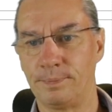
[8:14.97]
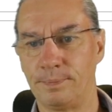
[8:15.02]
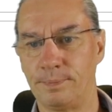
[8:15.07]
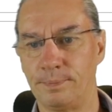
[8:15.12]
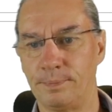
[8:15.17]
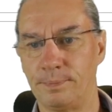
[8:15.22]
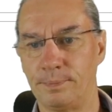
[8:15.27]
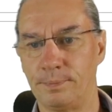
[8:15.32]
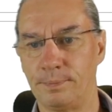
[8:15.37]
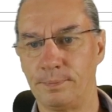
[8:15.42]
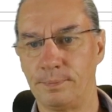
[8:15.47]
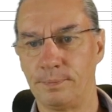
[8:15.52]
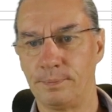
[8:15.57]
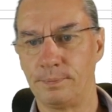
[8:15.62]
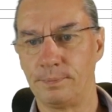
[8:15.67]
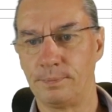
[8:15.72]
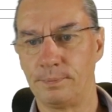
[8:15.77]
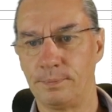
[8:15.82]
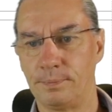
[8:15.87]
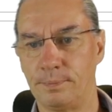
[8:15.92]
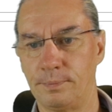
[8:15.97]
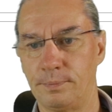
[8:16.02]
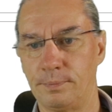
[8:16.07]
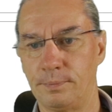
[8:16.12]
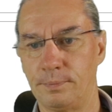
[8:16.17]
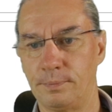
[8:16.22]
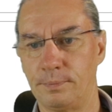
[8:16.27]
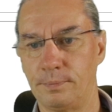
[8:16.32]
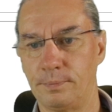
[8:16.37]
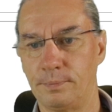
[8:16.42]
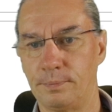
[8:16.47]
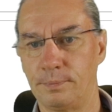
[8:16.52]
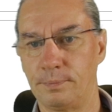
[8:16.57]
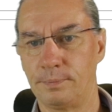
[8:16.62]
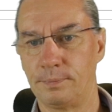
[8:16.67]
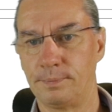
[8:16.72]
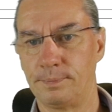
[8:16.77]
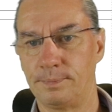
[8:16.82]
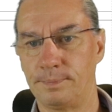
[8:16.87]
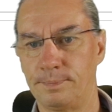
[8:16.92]

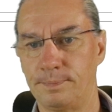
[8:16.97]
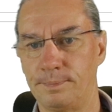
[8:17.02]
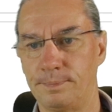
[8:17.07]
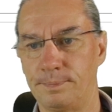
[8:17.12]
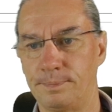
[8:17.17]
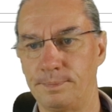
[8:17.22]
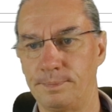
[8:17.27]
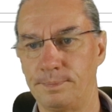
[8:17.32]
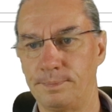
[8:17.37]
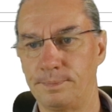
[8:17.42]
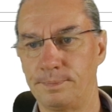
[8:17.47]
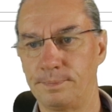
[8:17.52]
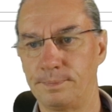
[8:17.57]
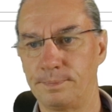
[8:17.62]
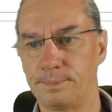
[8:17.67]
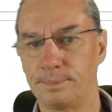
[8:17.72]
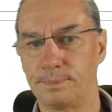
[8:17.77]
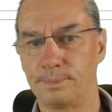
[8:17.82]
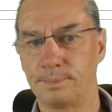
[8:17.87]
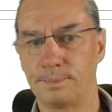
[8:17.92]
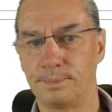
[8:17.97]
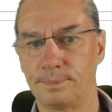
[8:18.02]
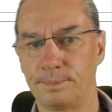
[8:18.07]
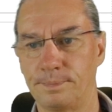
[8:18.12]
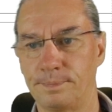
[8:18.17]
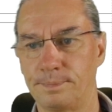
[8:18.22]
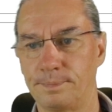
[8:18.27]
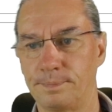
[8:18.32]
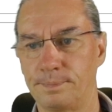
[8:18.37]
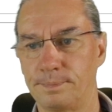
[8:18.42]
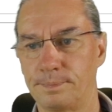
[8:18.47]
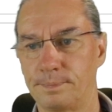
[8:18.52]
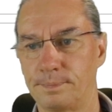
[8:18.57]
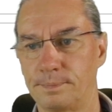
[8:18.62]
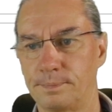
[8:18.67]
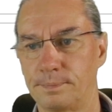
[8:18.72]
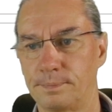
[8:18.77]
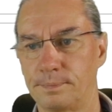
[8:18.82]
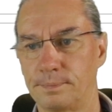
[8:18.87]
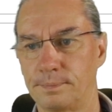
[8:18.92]

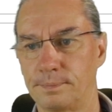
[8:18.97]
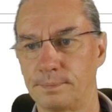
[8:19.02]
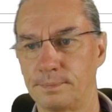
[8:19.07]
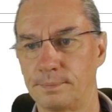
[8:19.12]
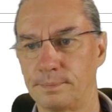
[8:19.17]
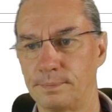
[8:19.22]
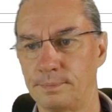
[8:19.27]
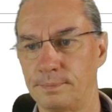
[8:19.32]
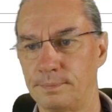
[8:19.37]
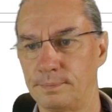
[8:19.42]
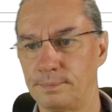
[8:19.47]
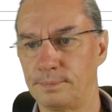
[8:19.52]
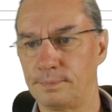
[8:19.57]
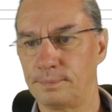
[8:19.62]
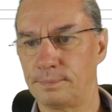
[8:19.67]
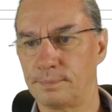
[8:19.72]
(no one is talking)